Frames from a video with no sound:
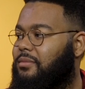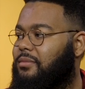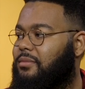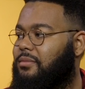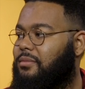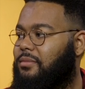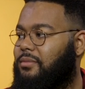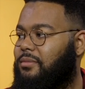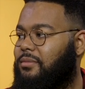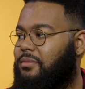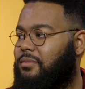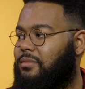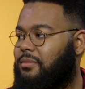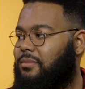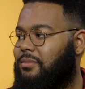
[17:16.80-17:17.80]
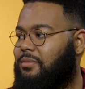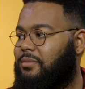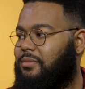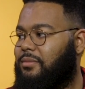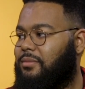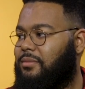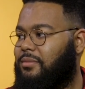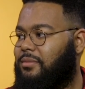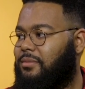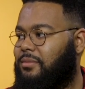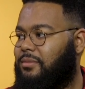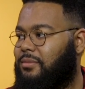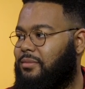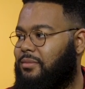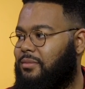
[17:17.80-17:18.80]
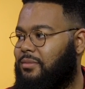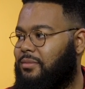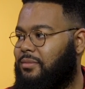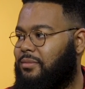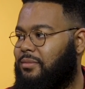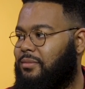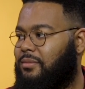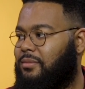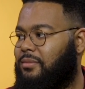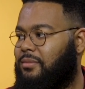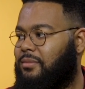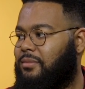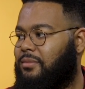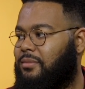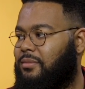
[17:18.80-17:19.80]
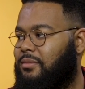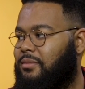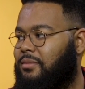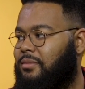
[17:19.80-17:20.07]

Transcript: The person shown says nothing.